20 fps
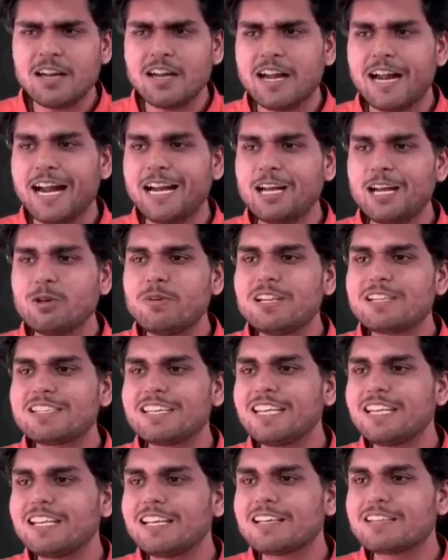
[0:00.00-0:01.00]
and you will
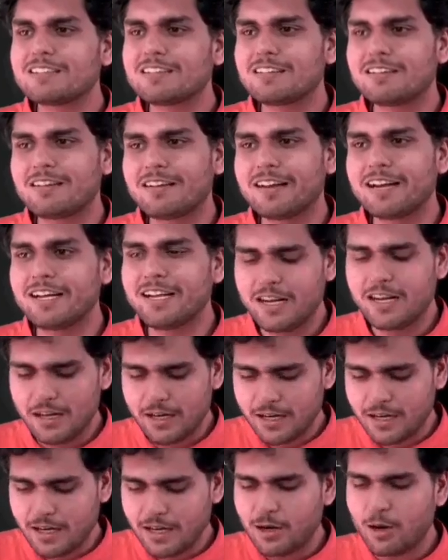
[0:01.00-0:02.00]
see this written
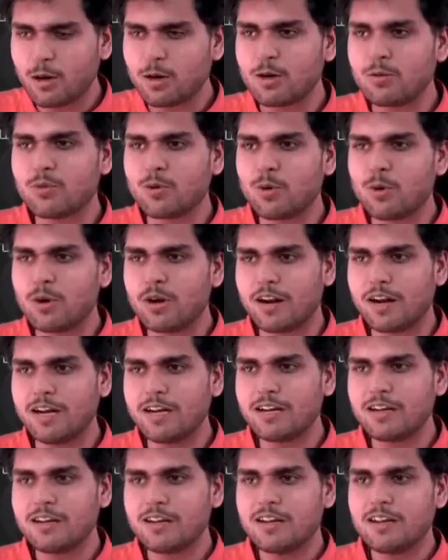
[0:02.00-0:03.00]
in a lot of code,
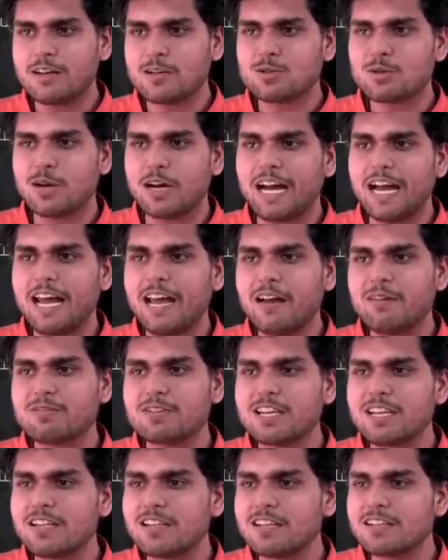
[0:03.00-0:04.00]
right? So I have
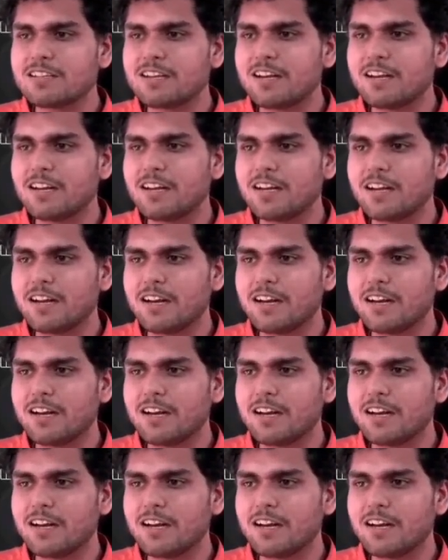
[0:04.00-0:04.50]
seen this written in a